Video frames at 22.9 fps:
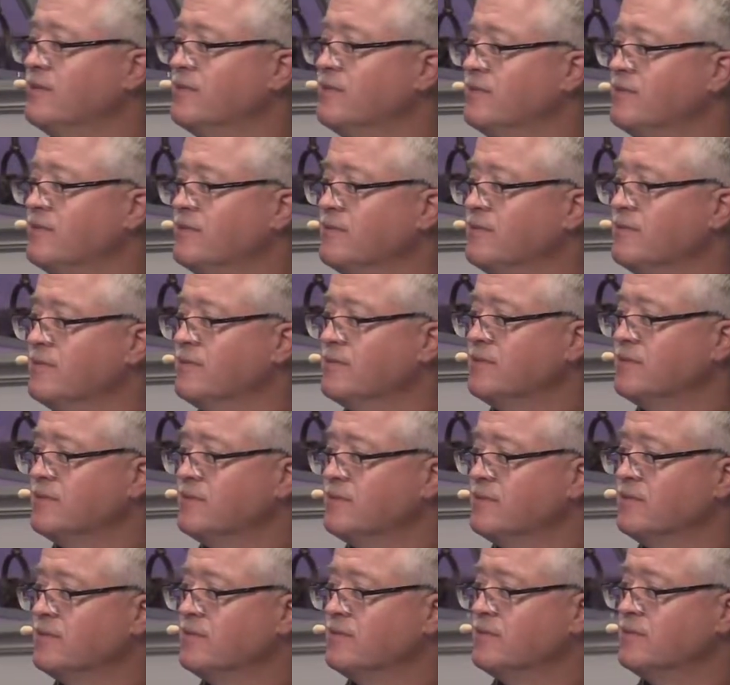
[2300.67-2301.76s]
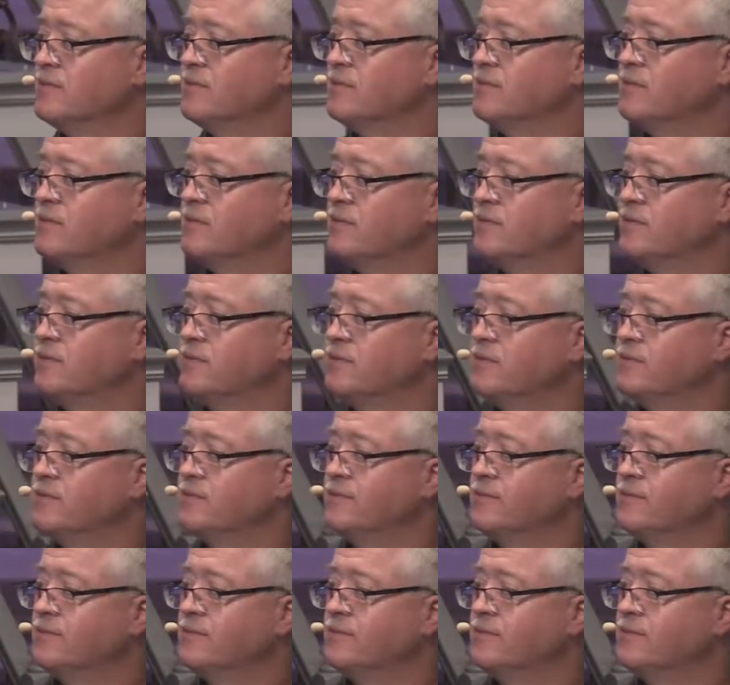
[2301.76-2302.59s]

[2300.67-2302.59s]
(no one is talking)